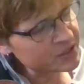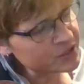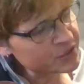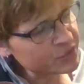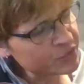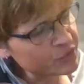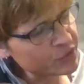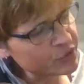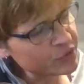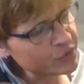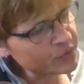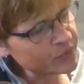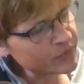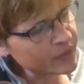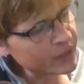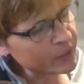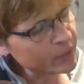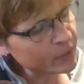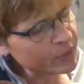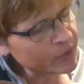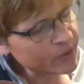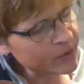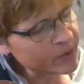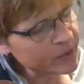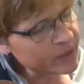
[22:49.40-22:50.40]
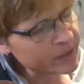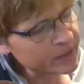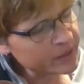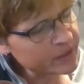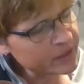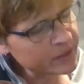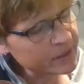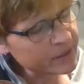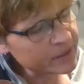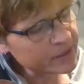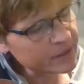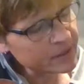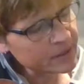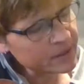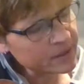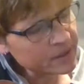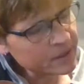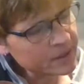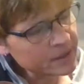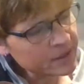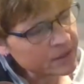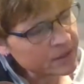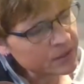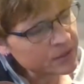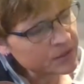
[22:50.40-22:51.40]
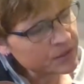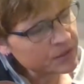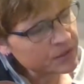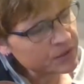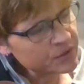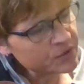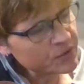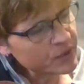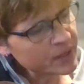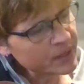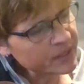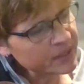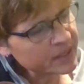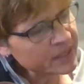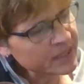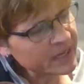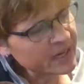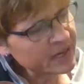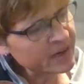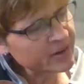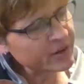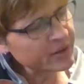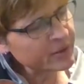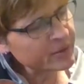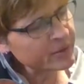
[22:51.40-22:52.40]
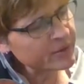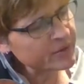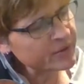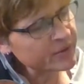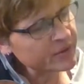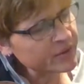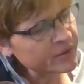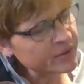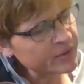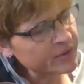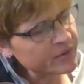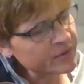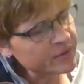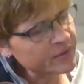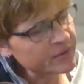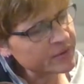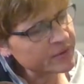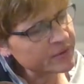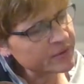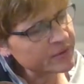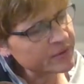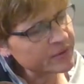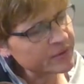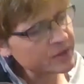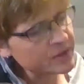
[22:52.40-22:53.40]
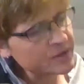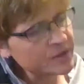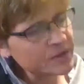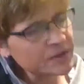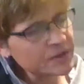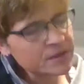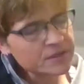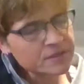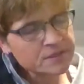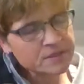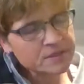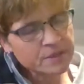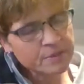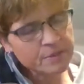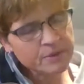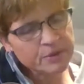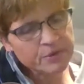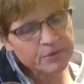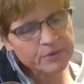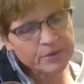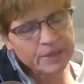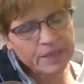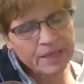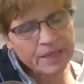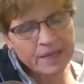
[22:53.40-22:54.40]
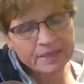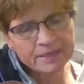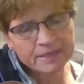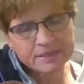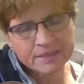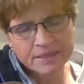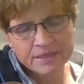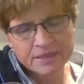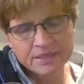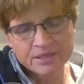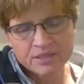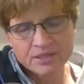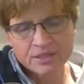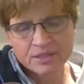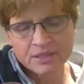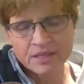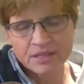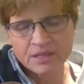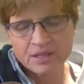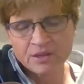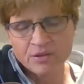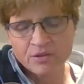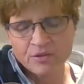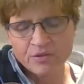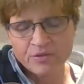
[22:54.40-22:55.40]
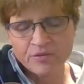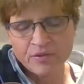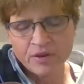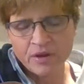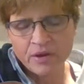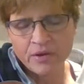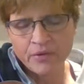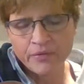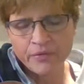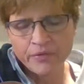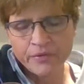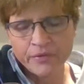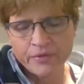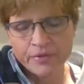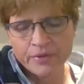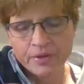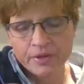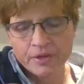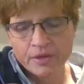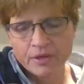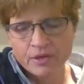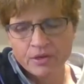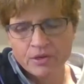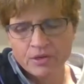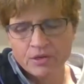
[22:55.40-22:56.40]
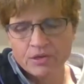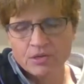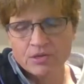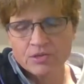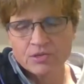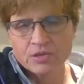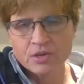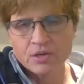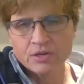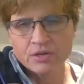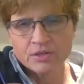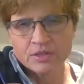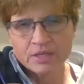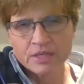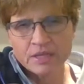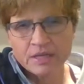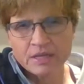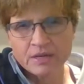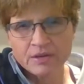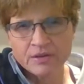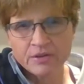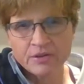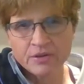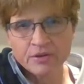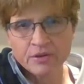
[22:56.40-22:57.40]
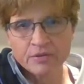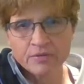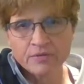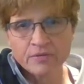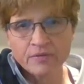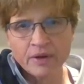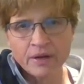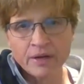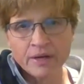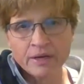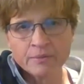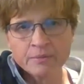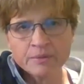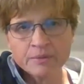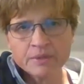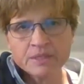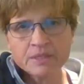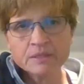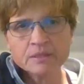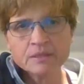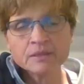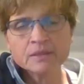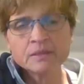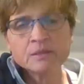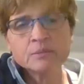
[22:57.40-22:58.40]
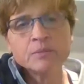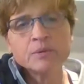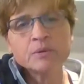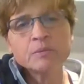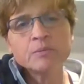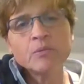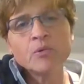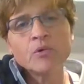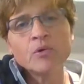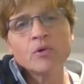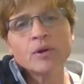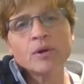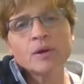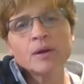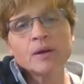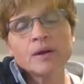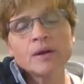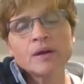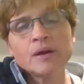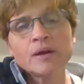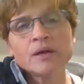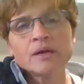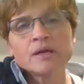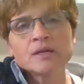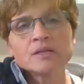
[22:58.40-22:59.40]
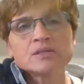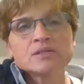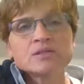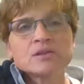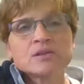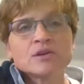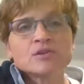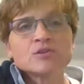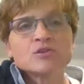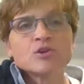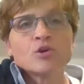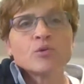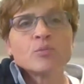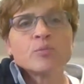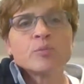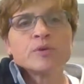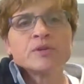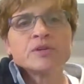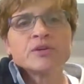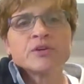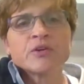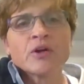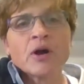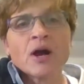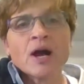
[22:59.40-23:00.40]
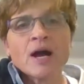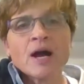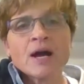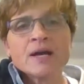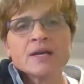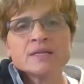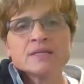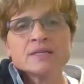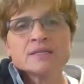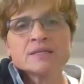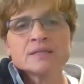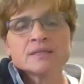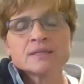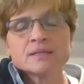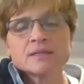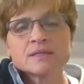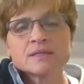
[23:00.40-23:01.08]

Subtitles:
the room that we're in, try and carry with you some of the relaxation that you have felt. You start to hear your environment a little bit more, start to open your eyes,